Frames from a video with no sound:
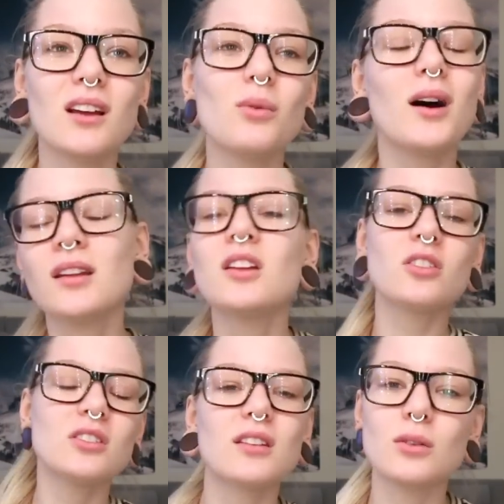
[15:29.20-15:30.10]
One,
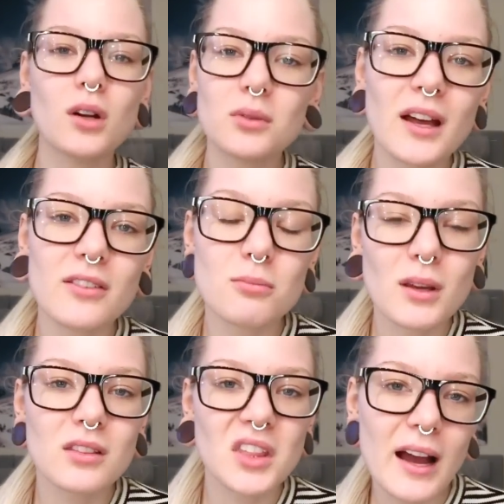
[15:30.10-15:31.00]
there's nothing wrong with having
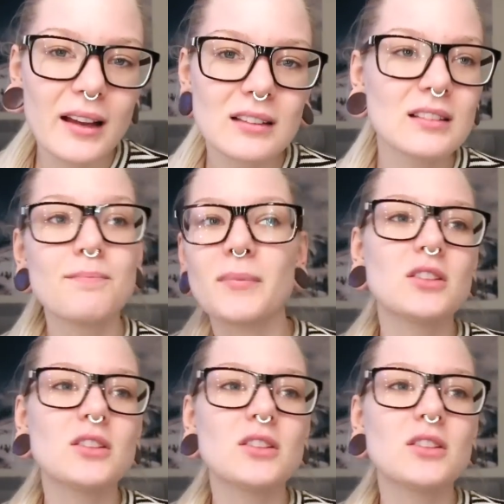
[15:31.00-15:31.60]
big thighs,